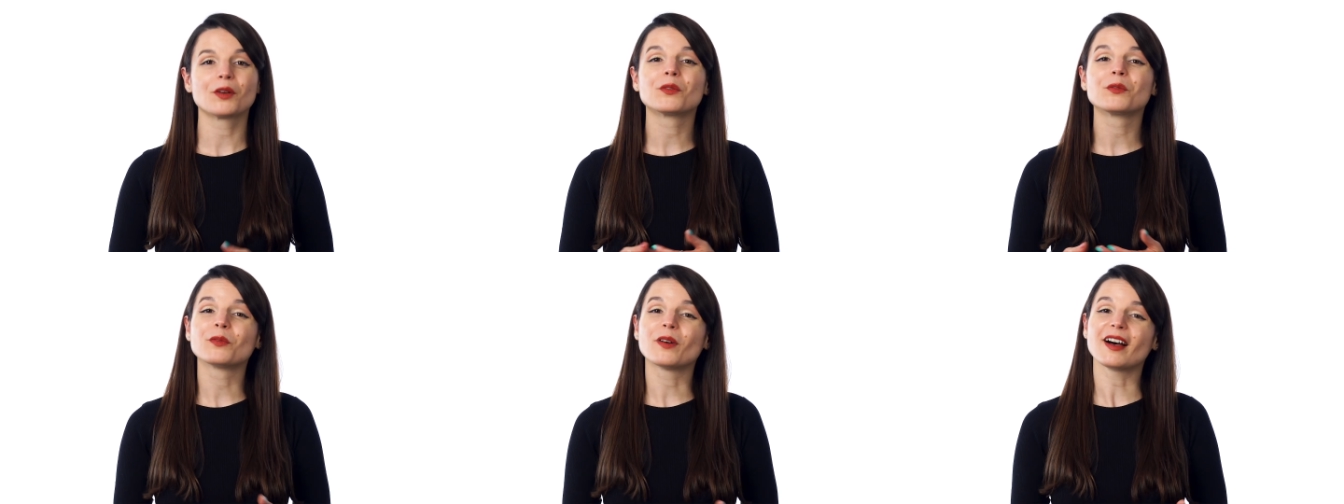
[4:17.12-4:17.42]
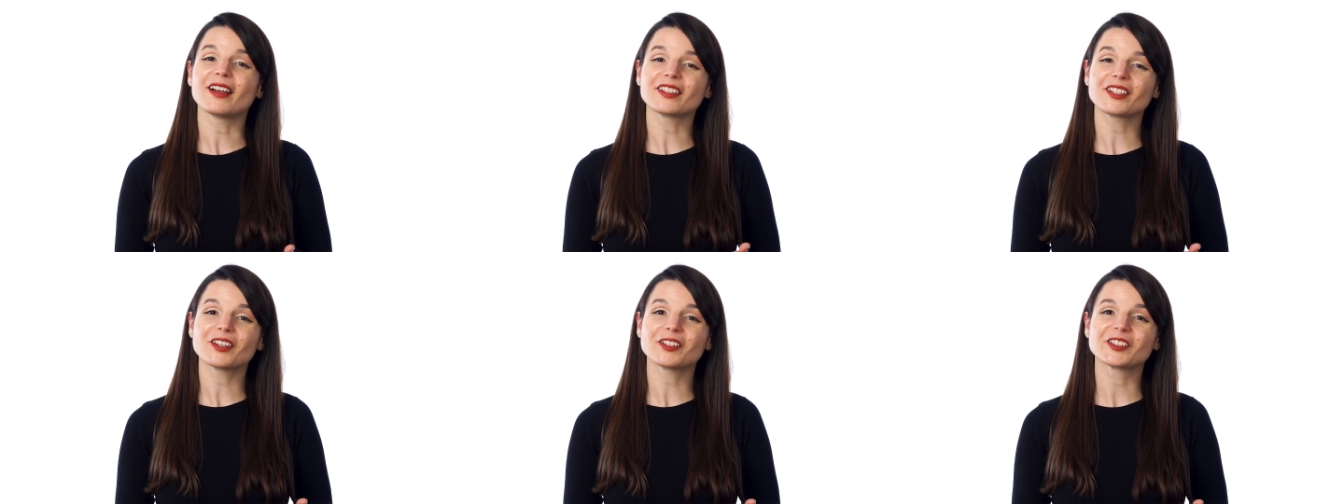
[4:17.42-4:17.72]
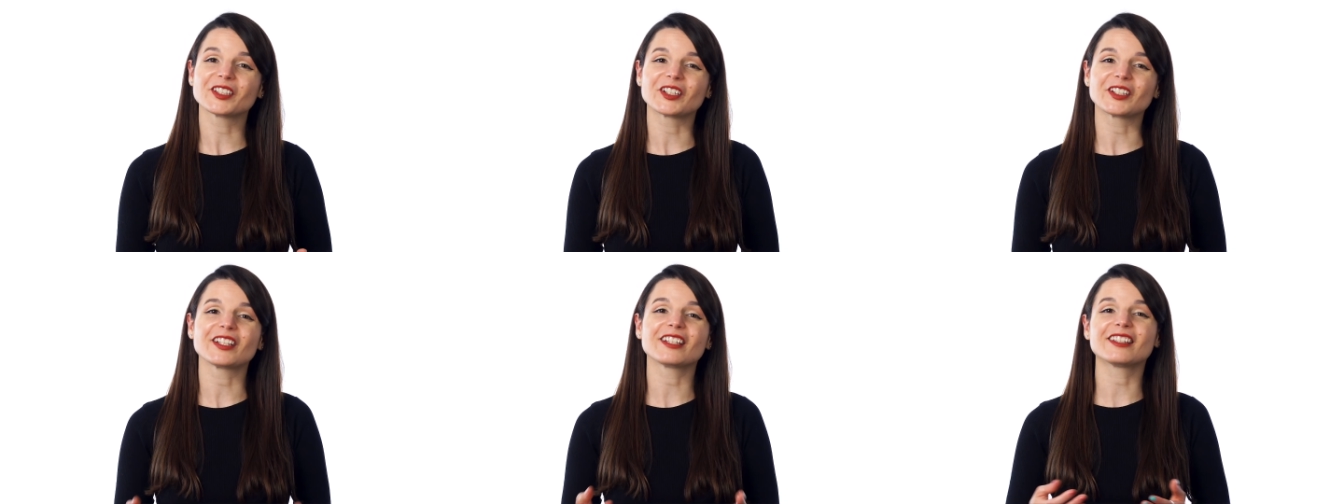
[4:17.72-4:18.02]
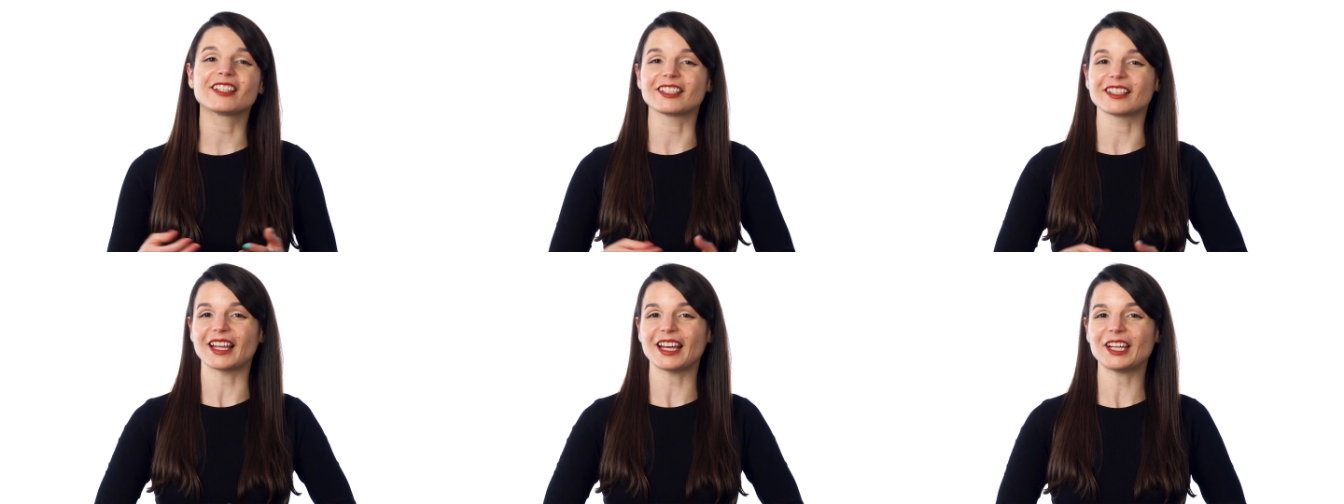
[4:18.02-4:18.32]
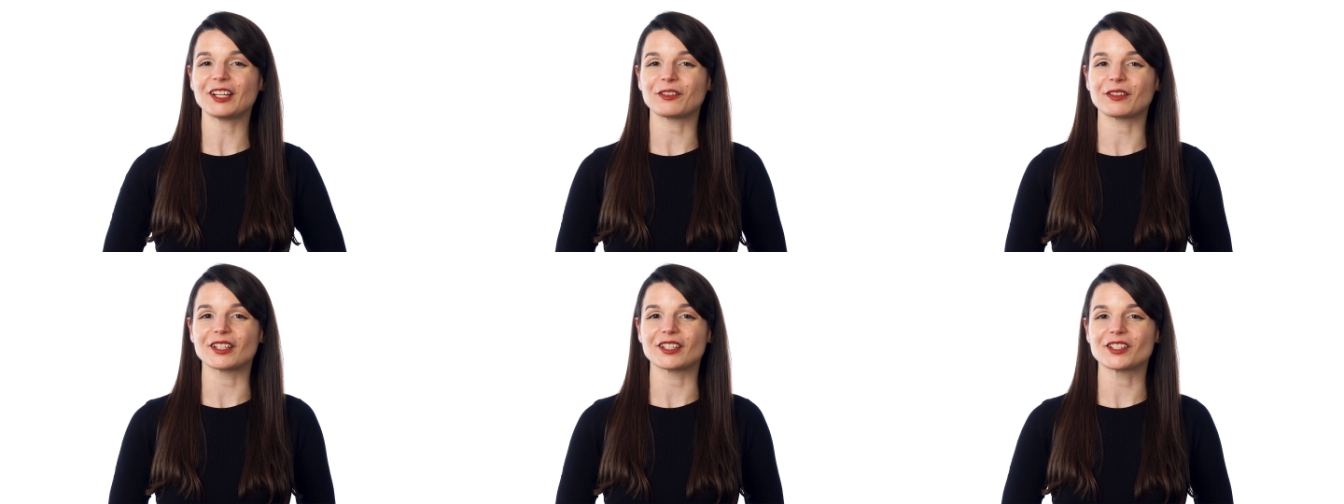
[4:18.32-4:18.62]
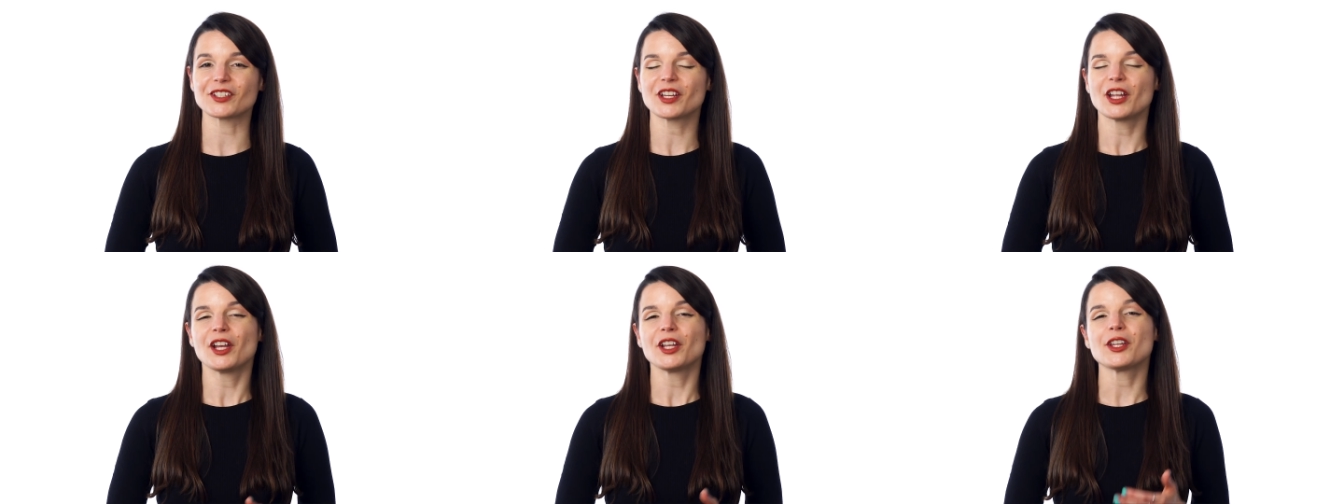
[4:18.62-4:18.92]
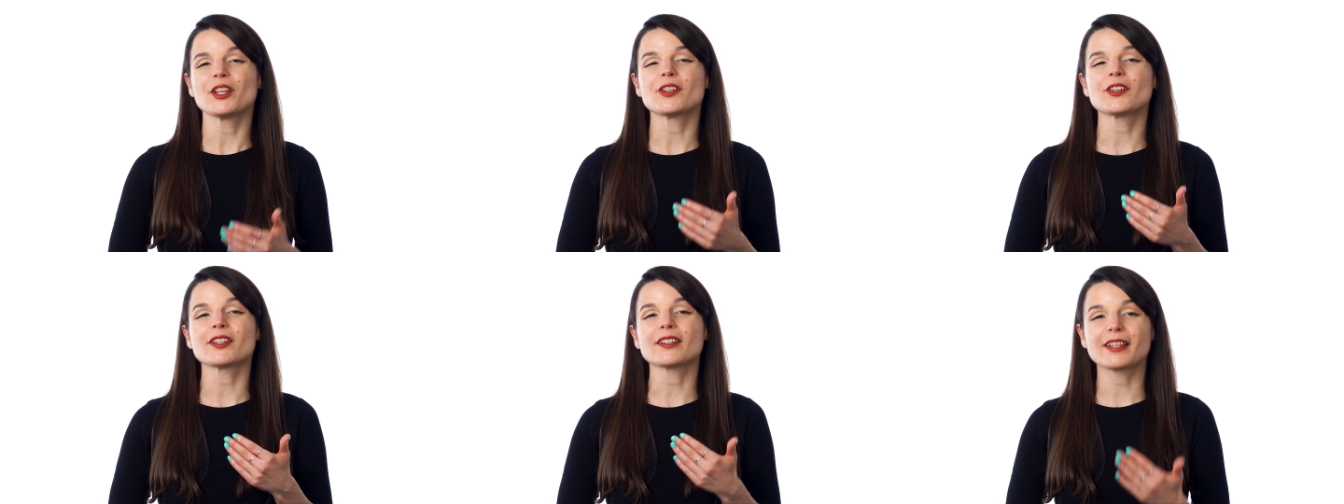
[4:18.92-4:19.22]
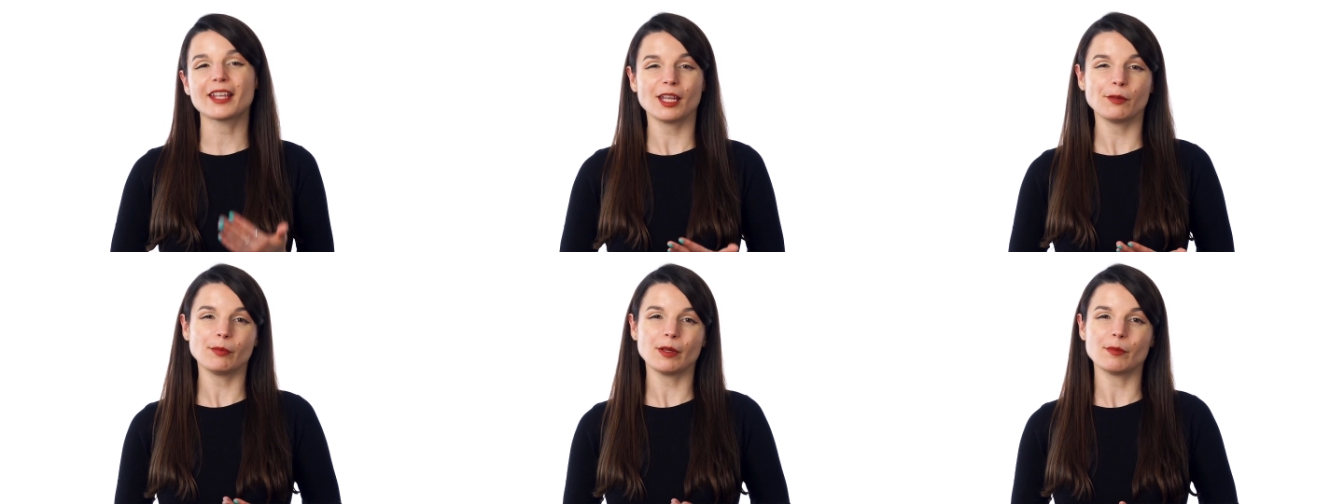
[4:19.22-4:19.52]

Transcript: While you're learning the language, you should keep